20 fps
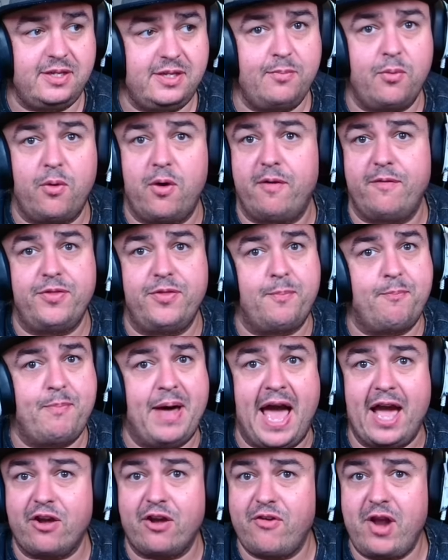See more of the
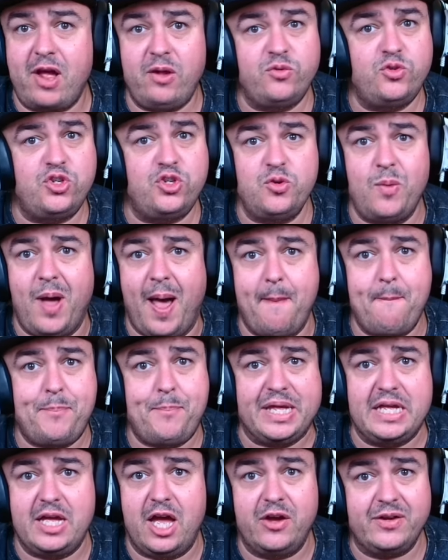background do up,
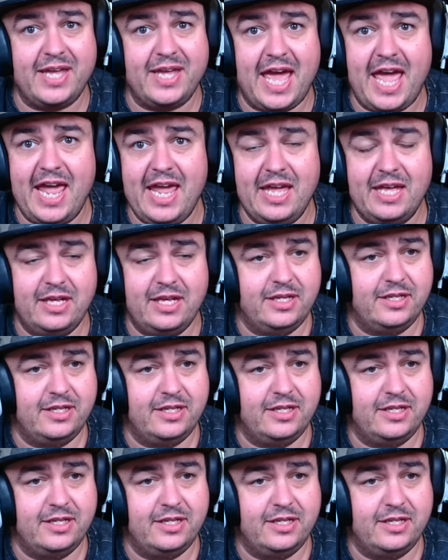okay?